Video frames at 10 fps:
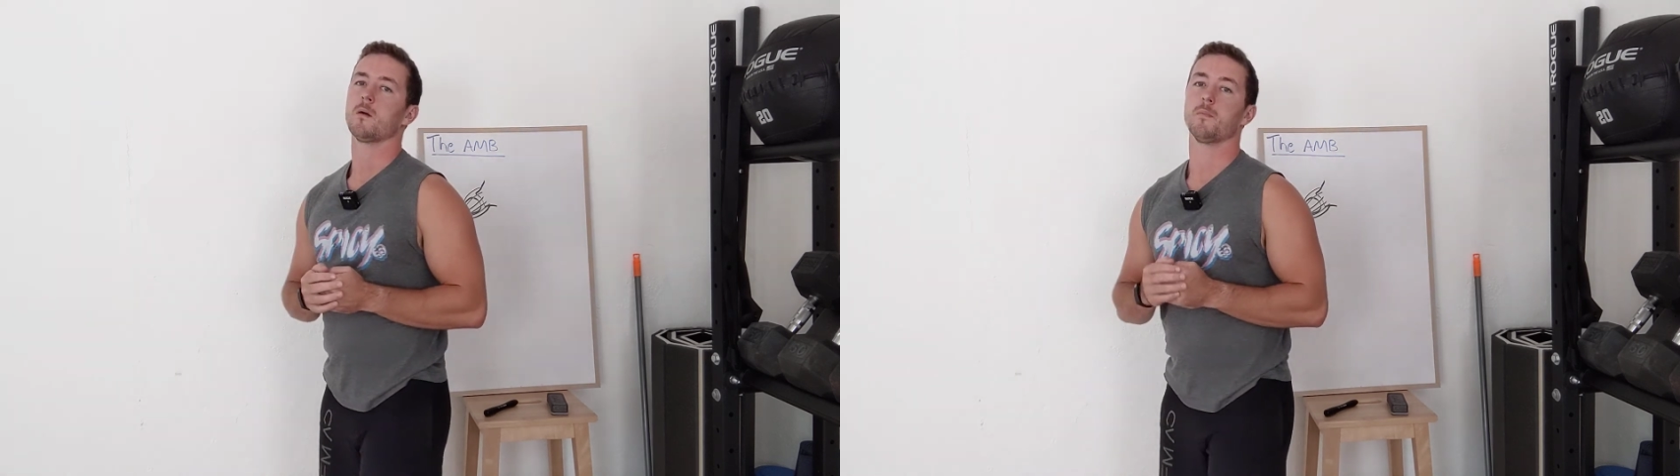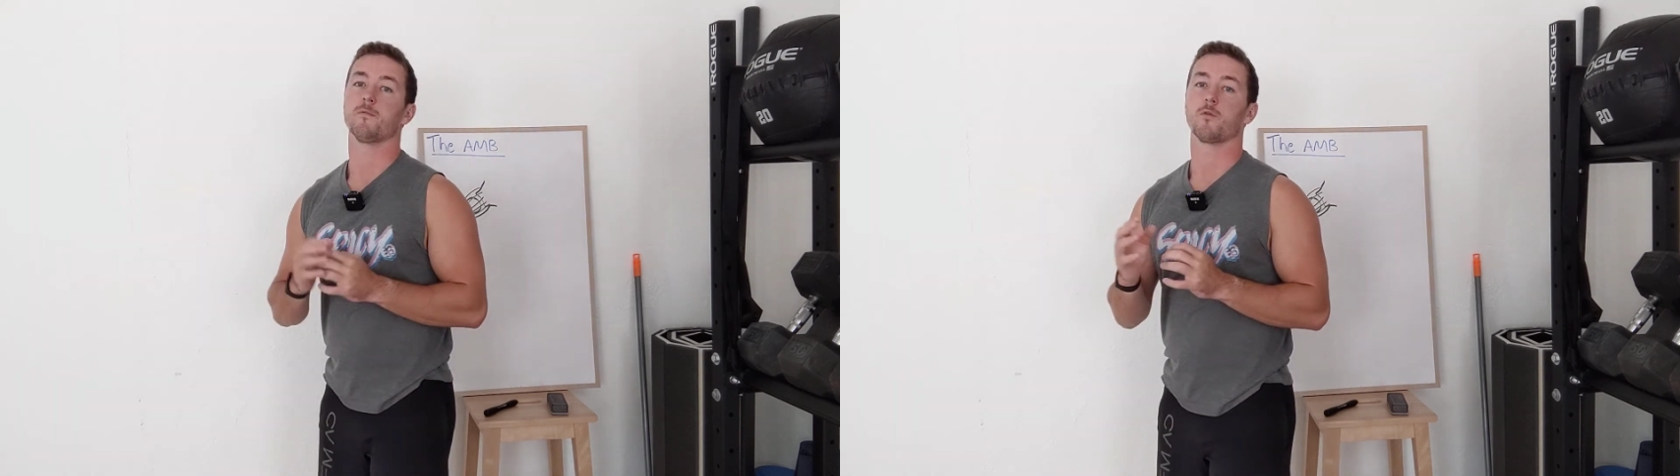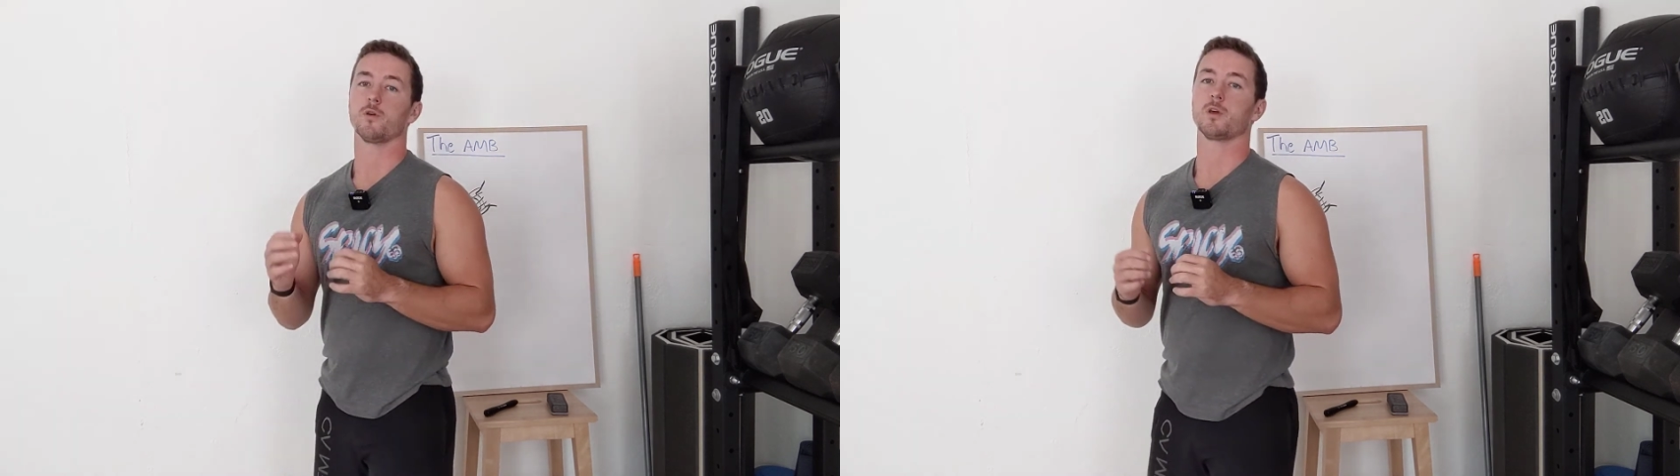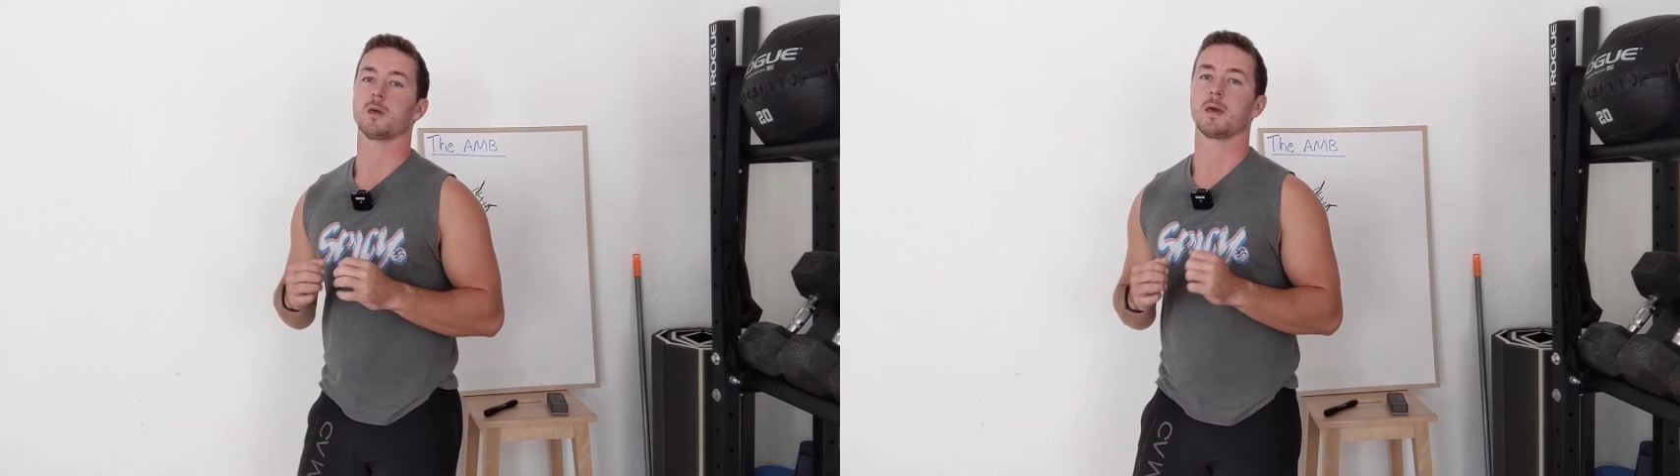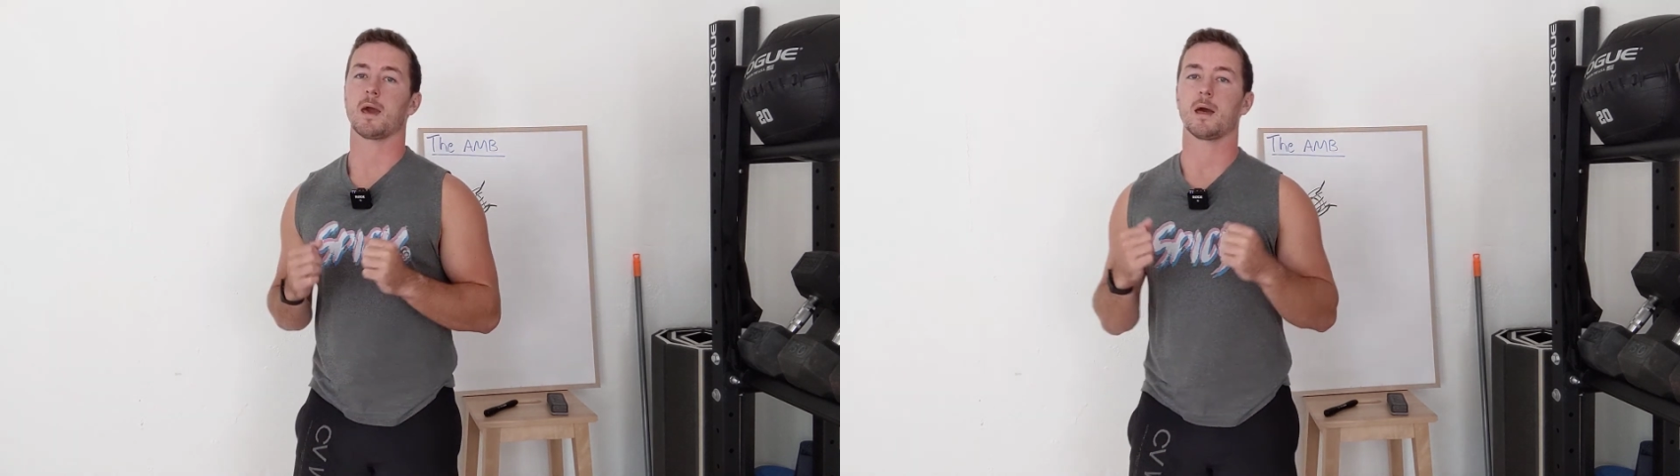before you
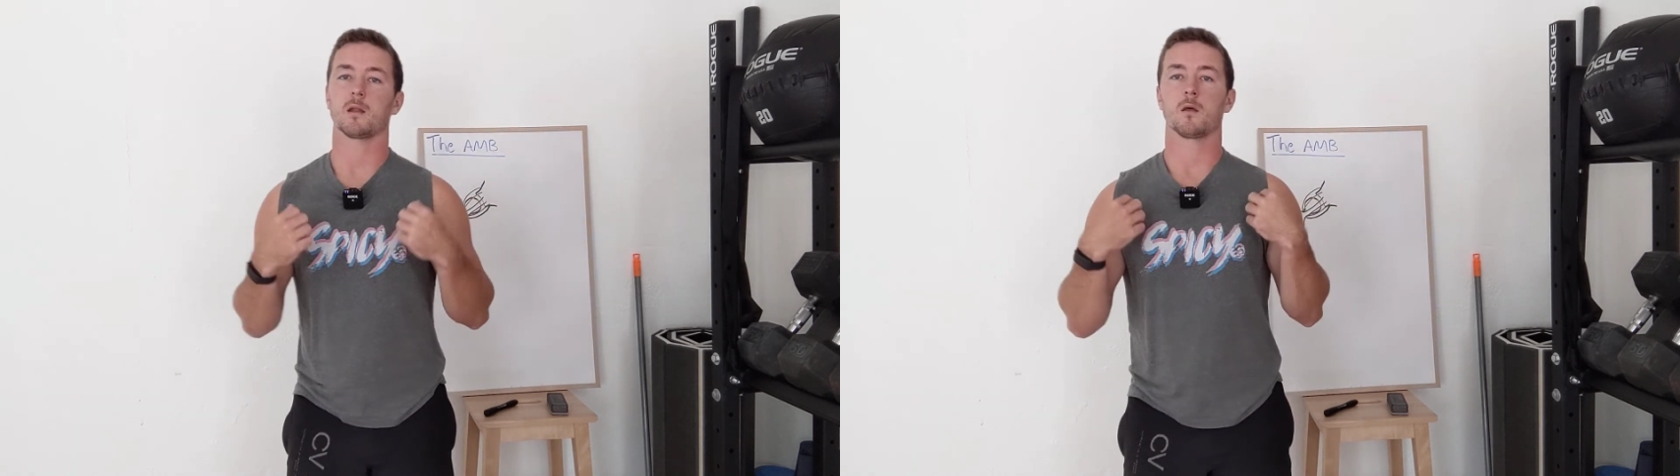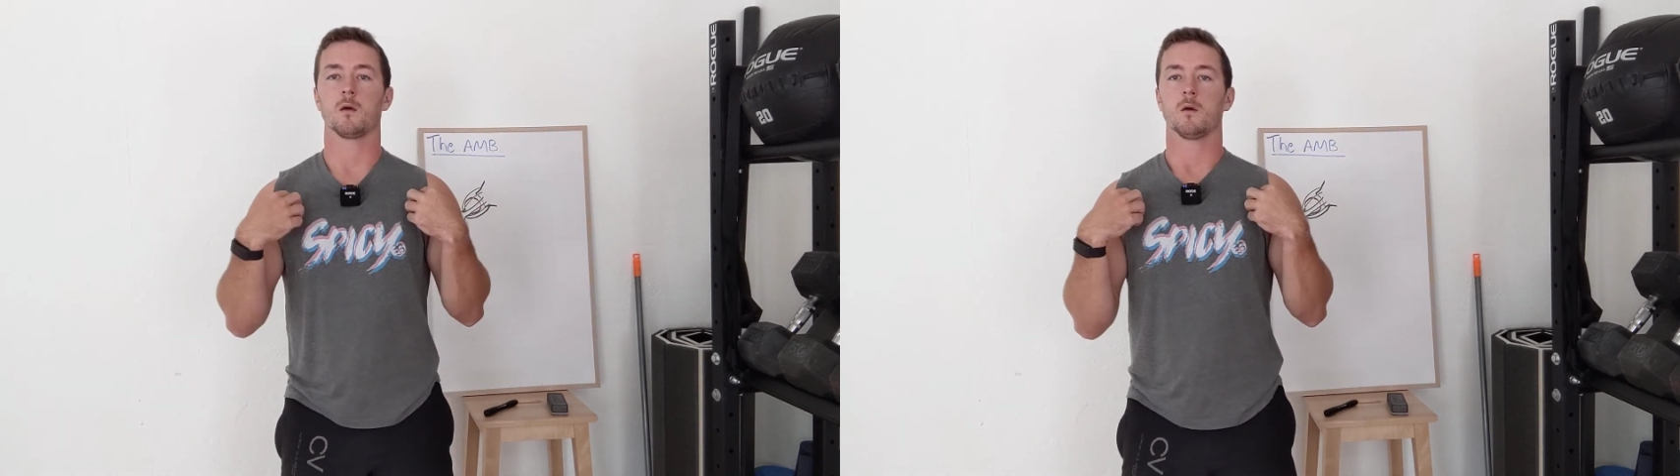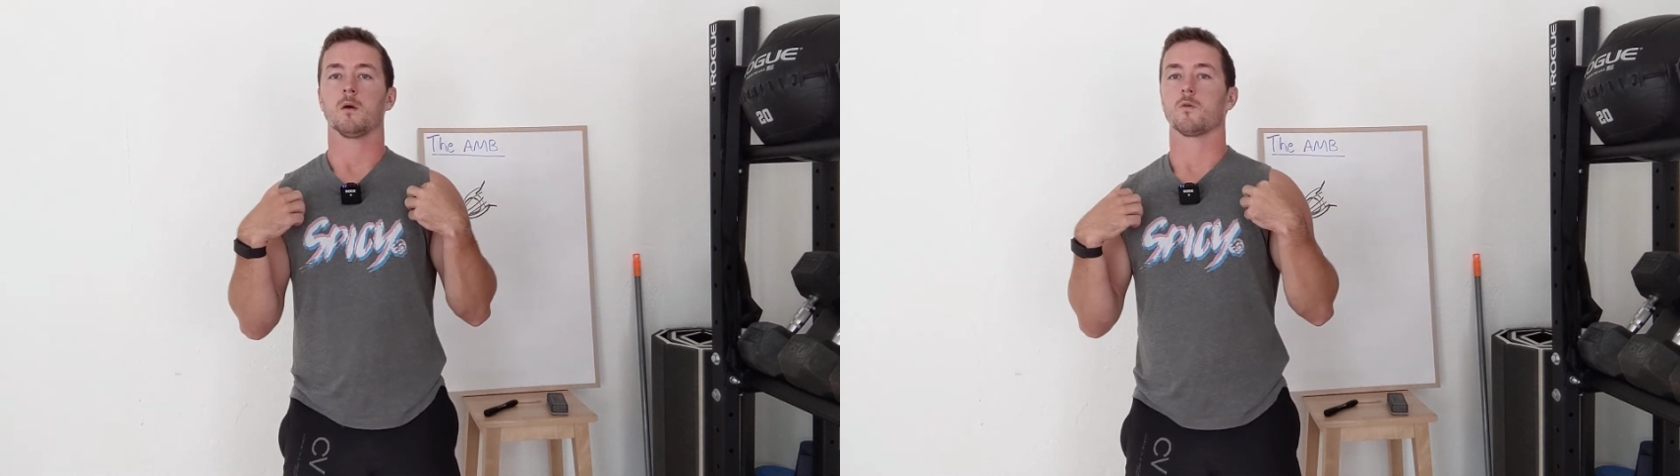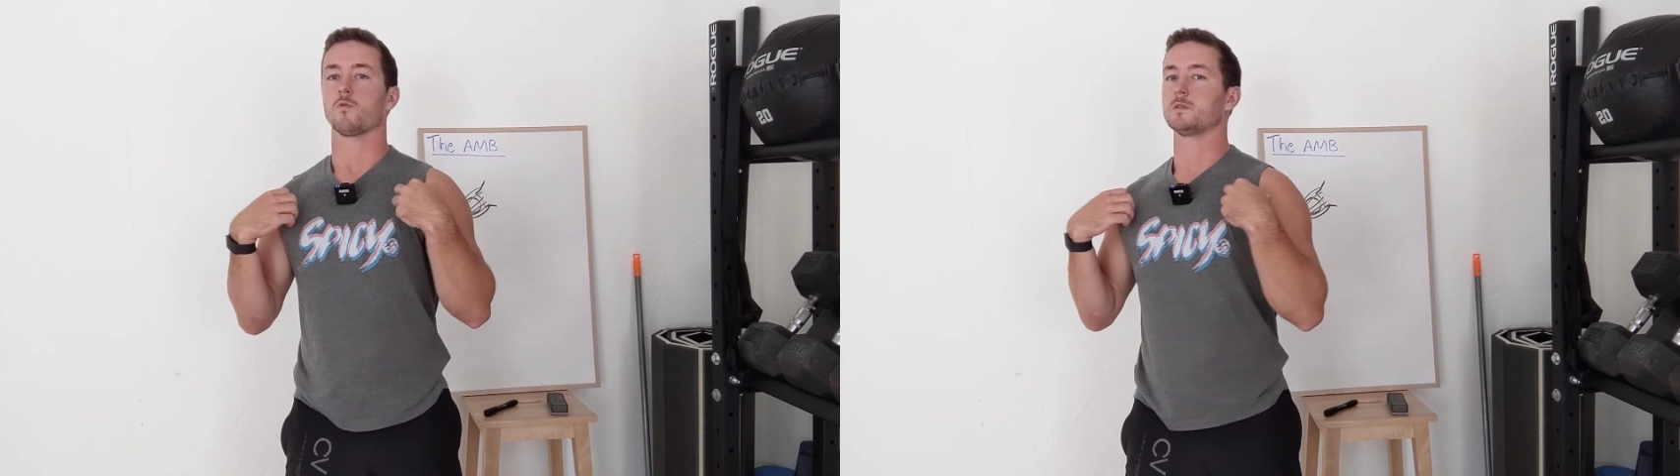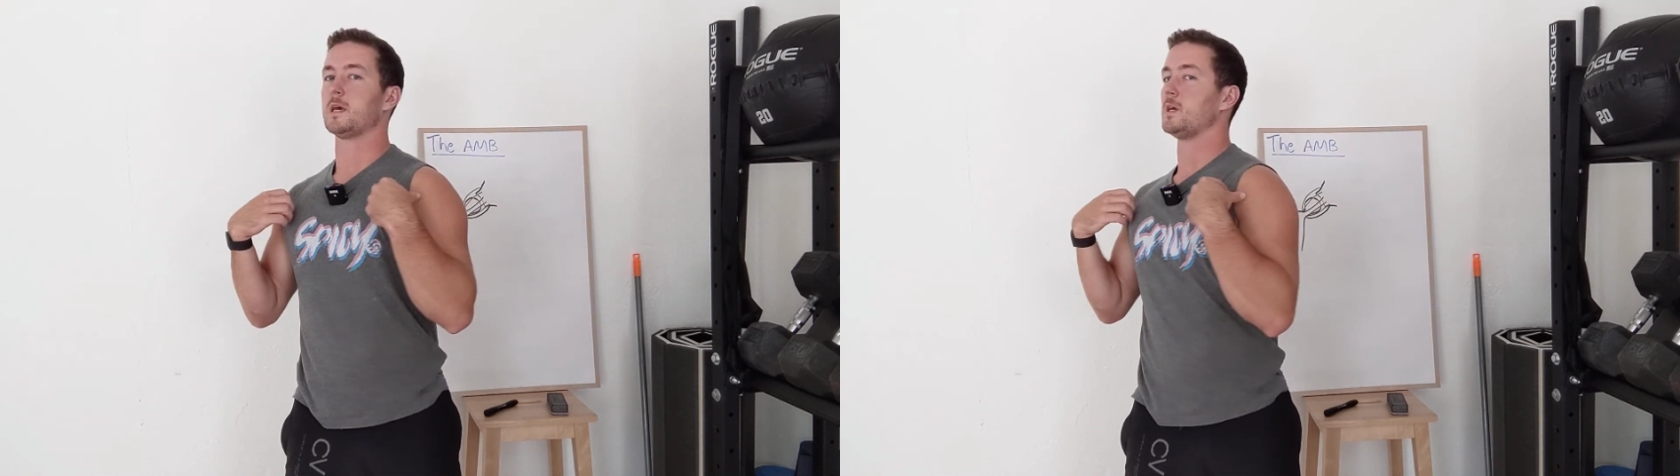can get
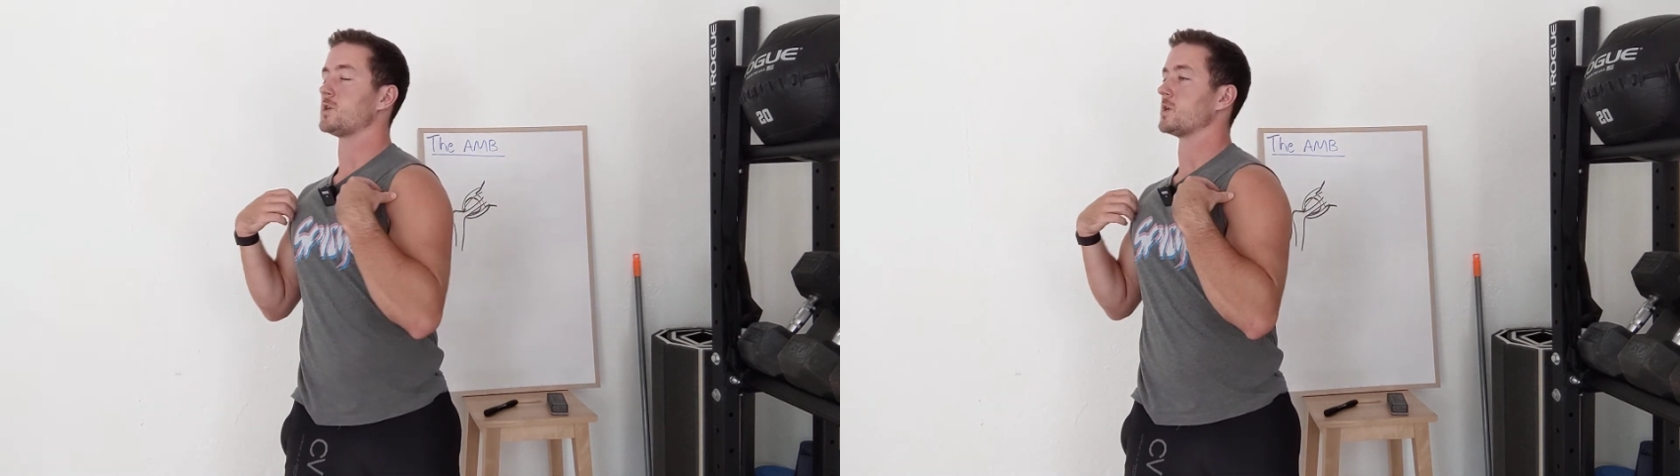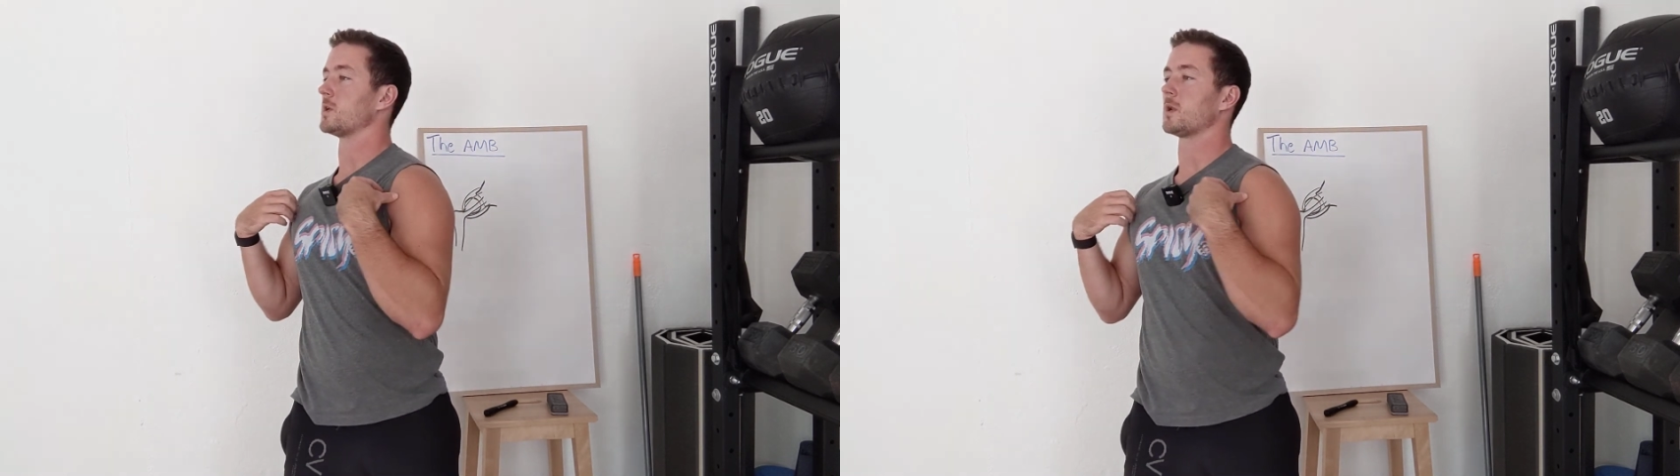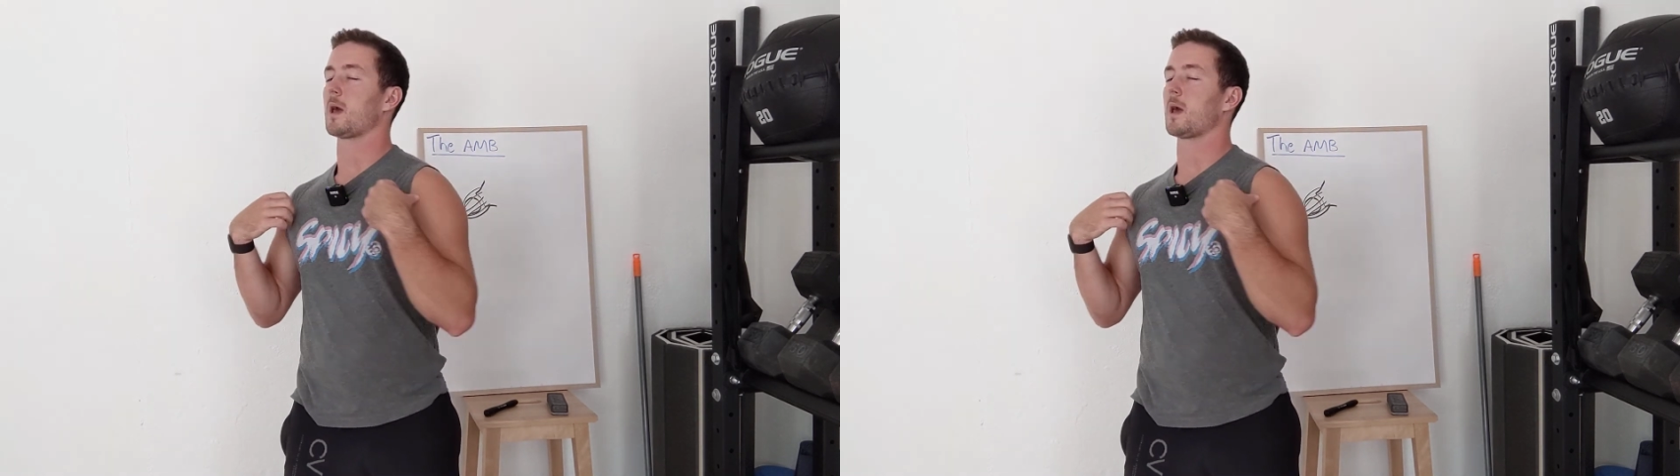rotation